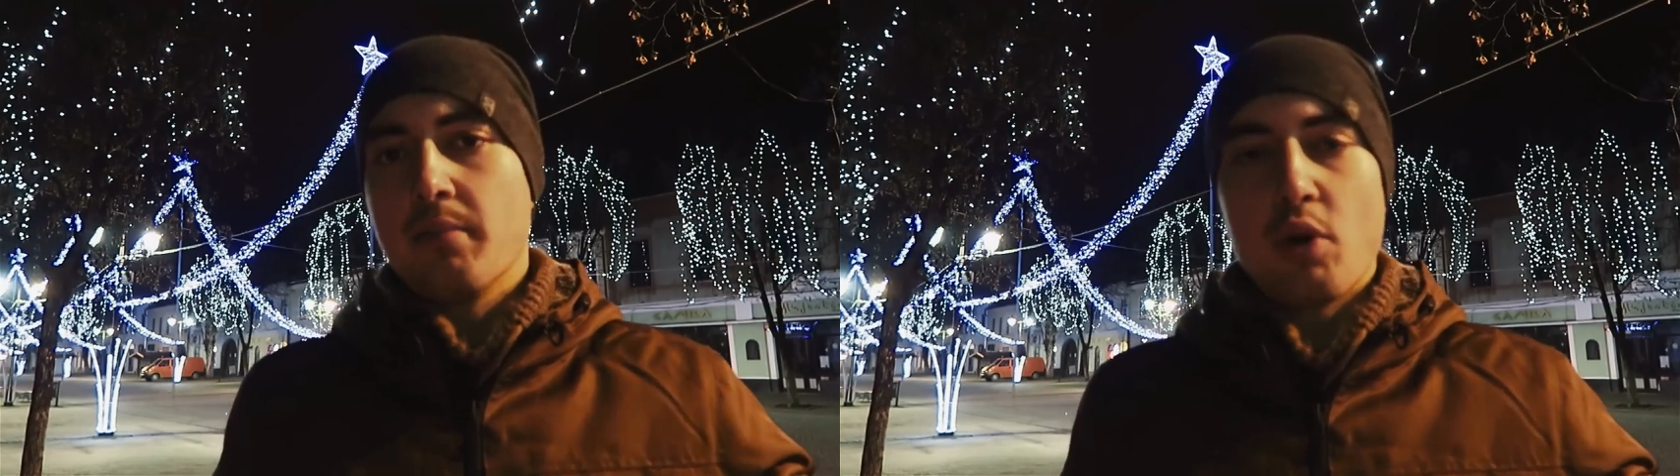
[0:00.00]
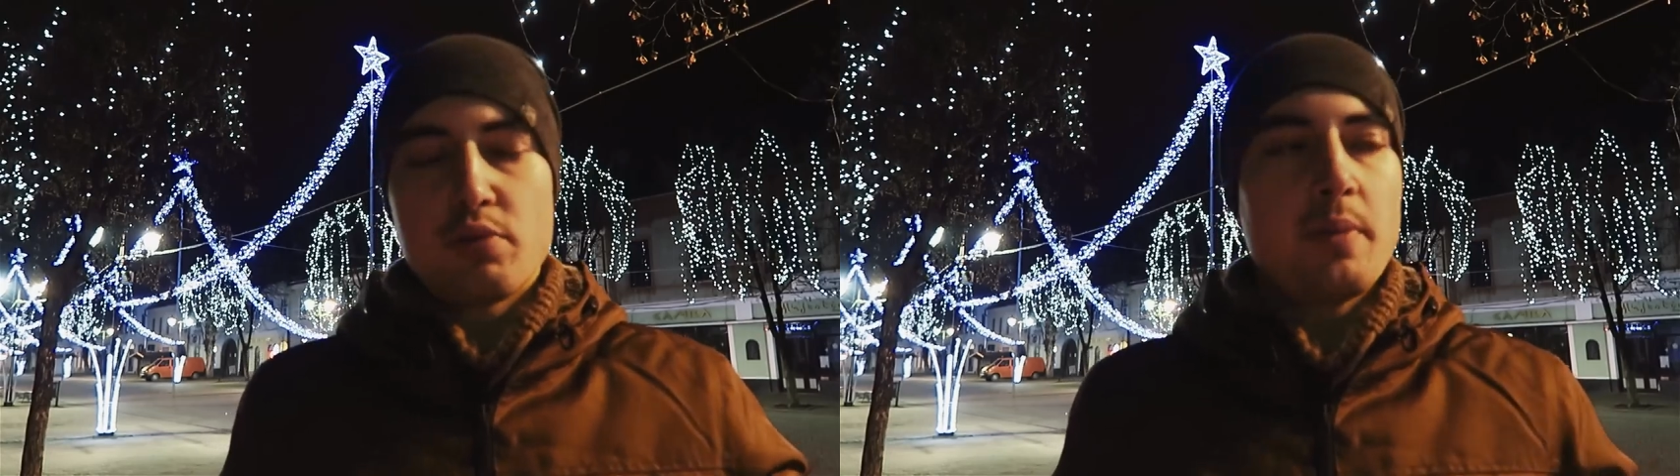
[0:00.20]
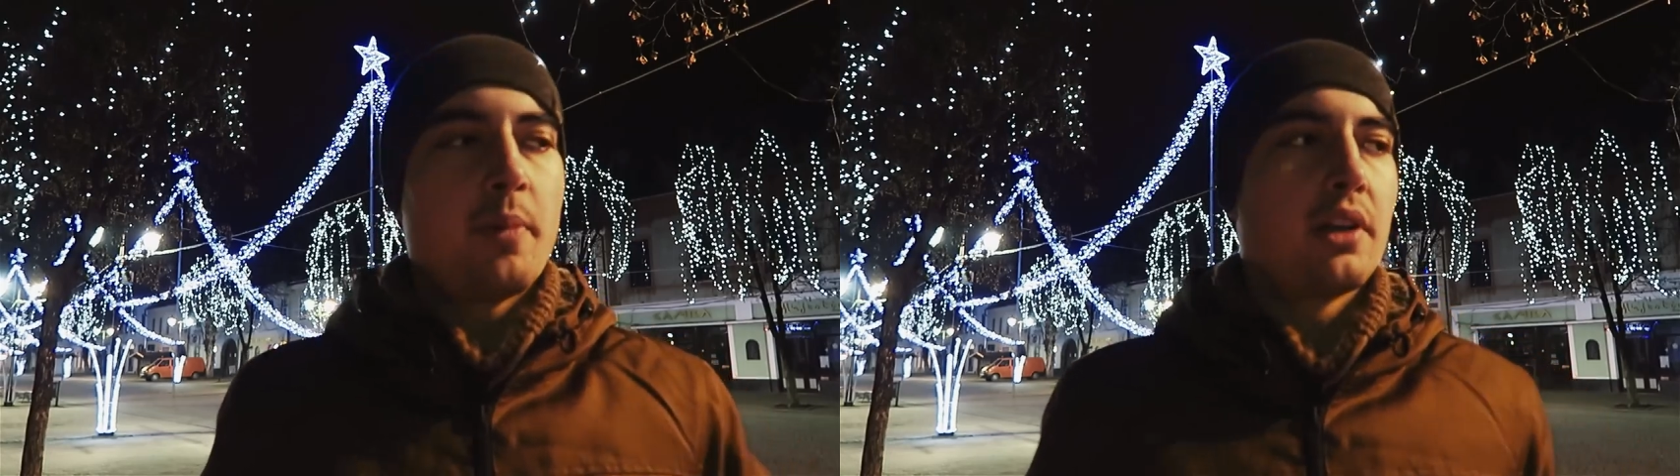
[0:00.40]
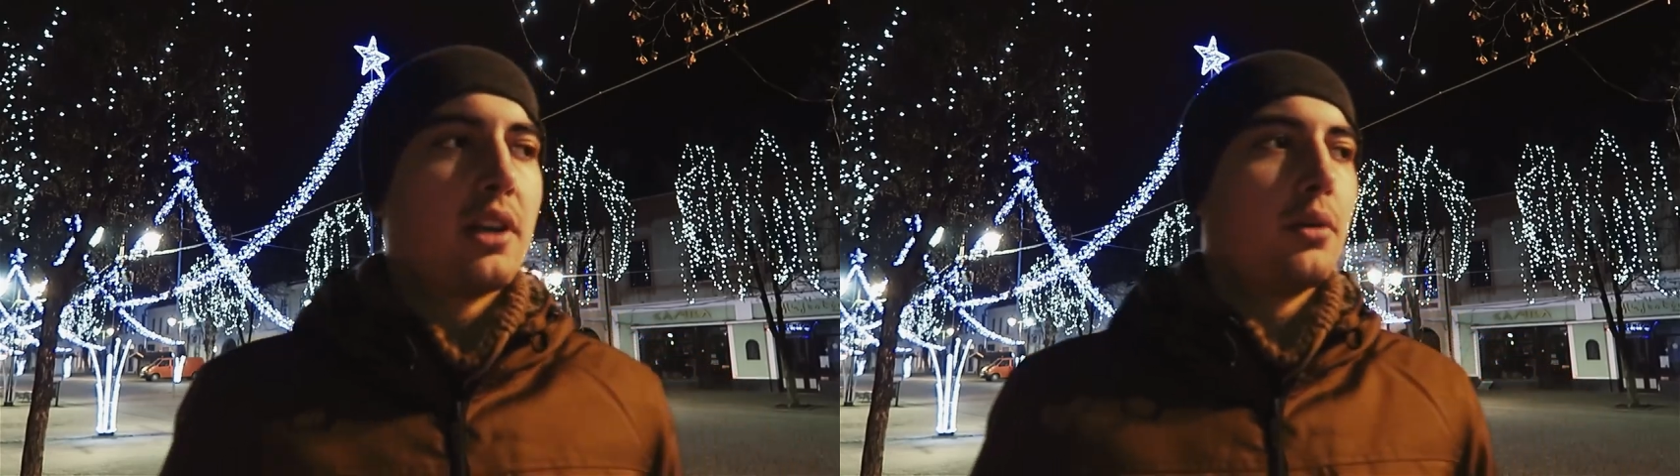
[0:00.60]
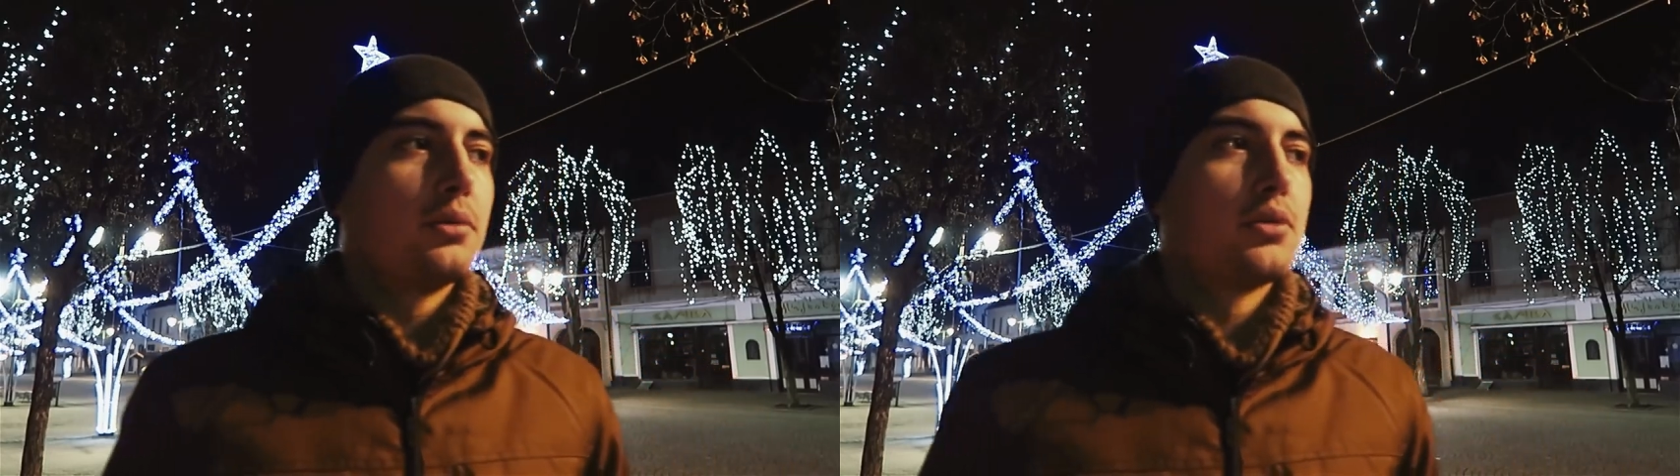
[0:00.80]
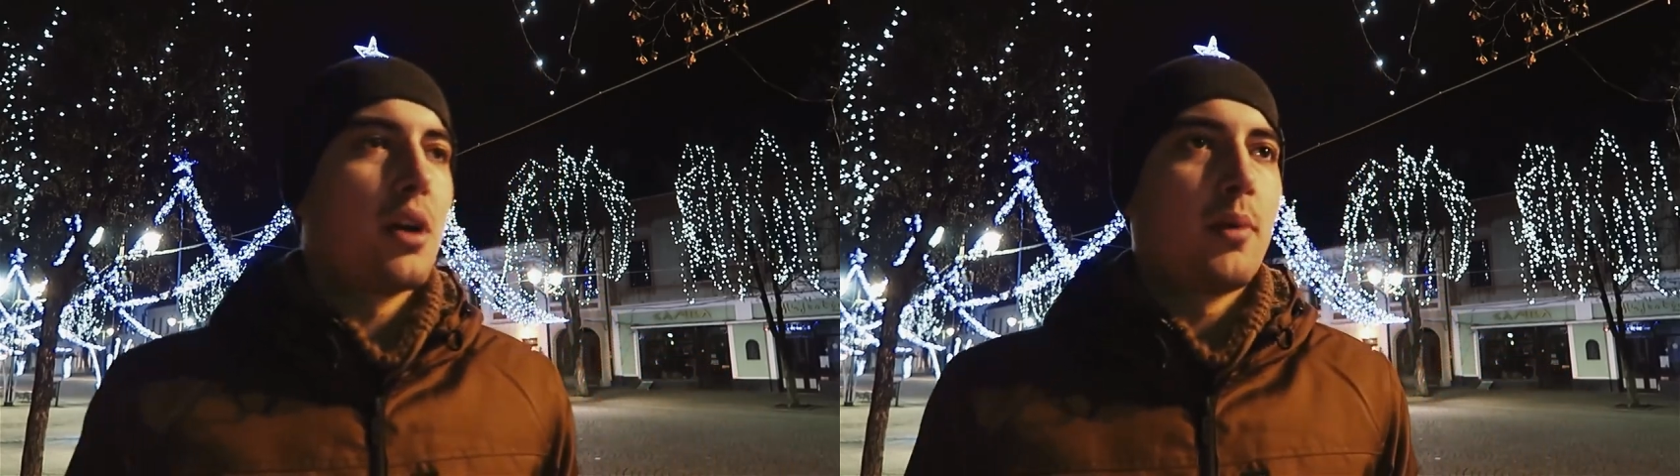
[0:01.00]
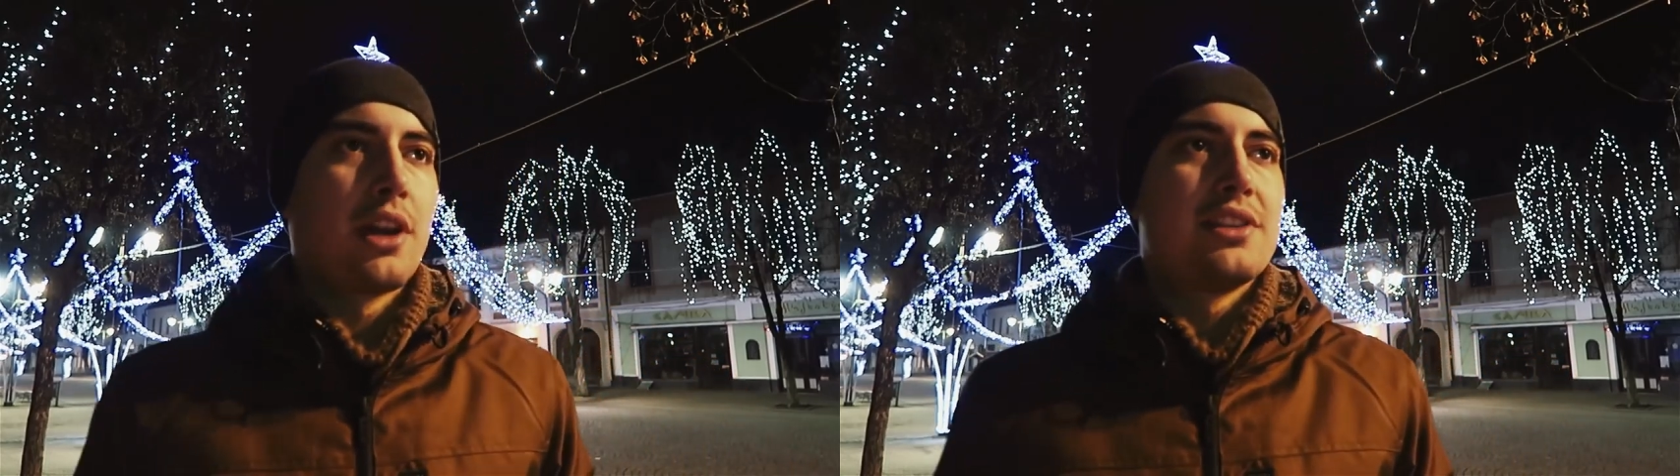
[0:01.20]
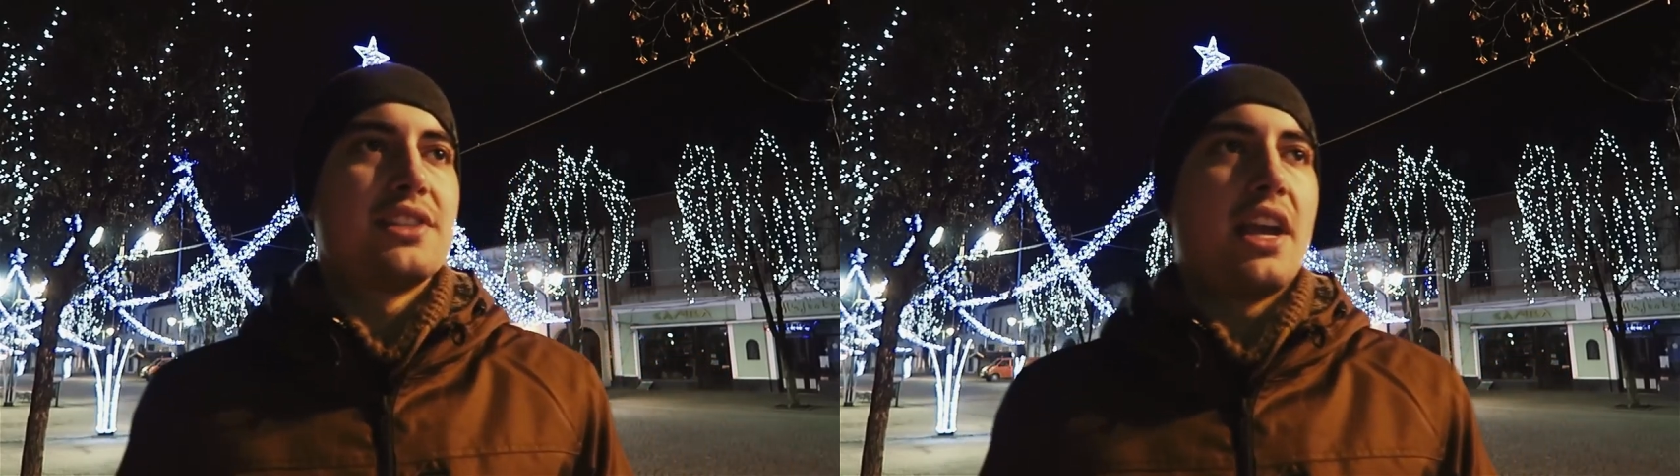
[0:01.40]
Most people go to
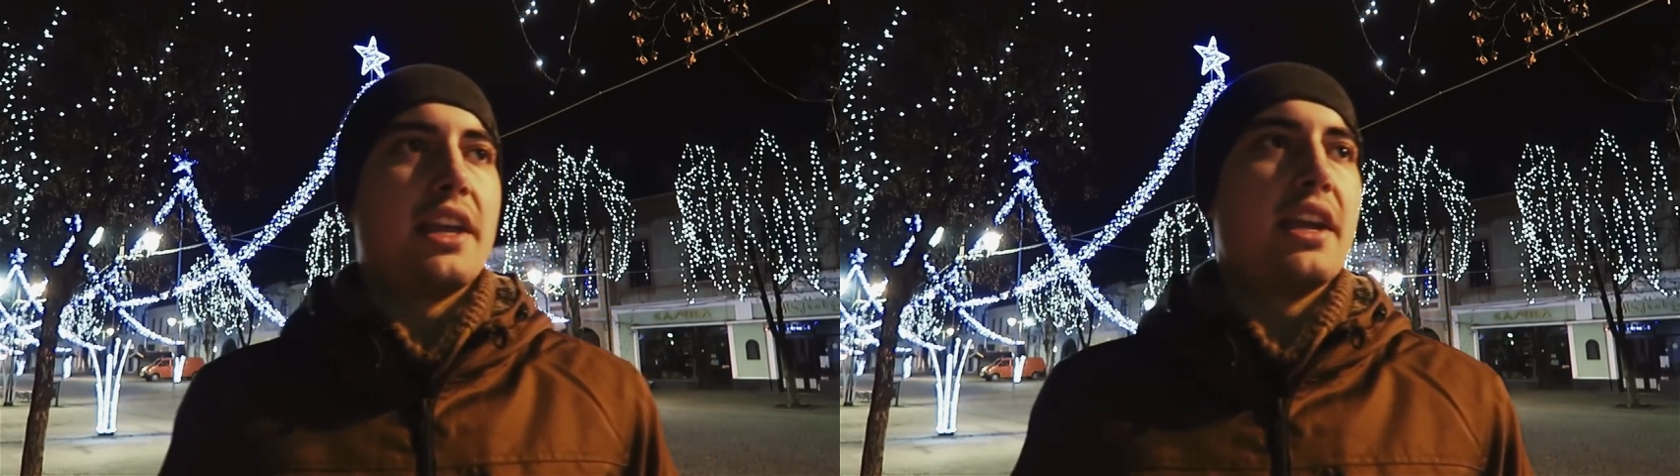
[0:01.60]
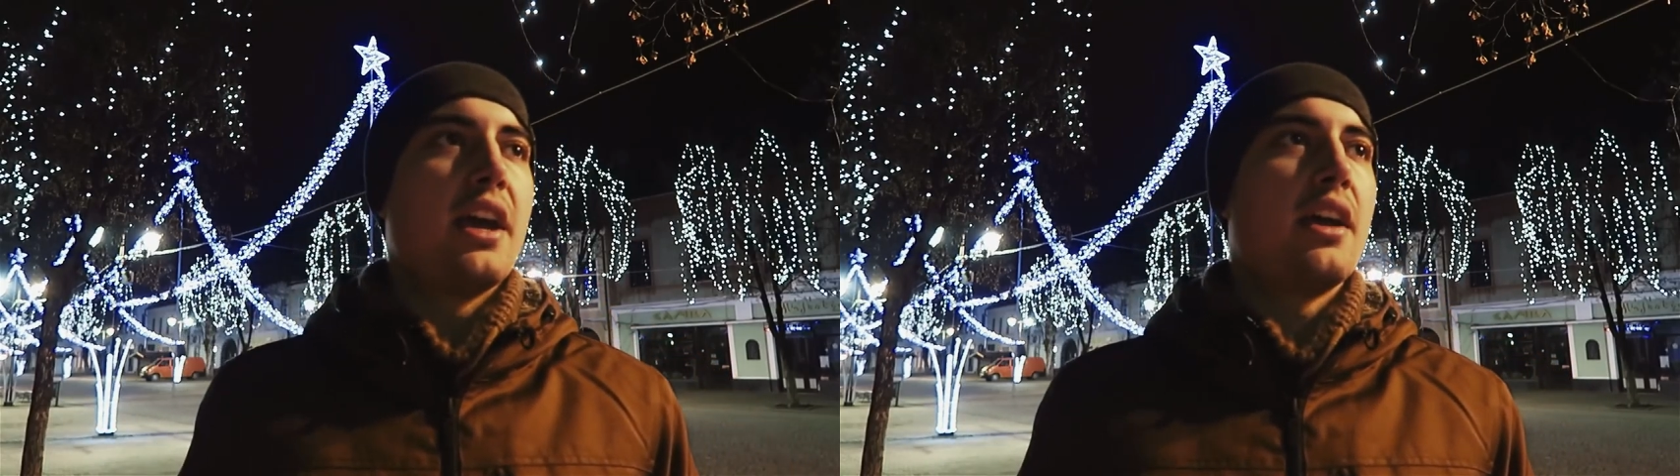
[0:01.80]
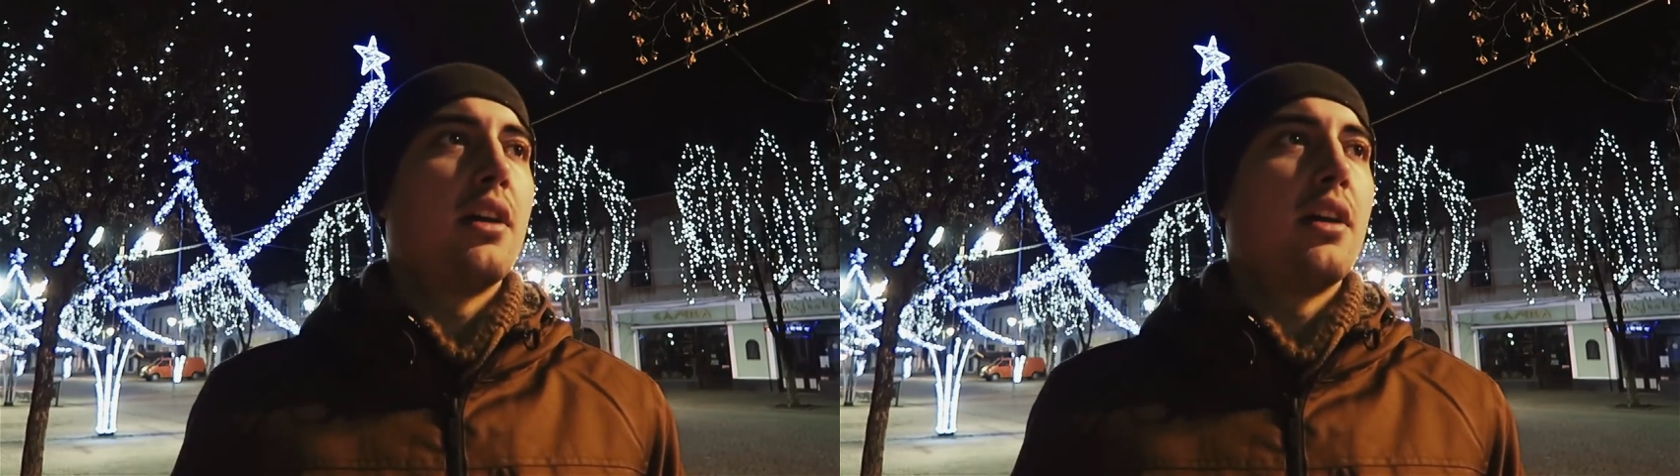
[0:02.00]
someone and say,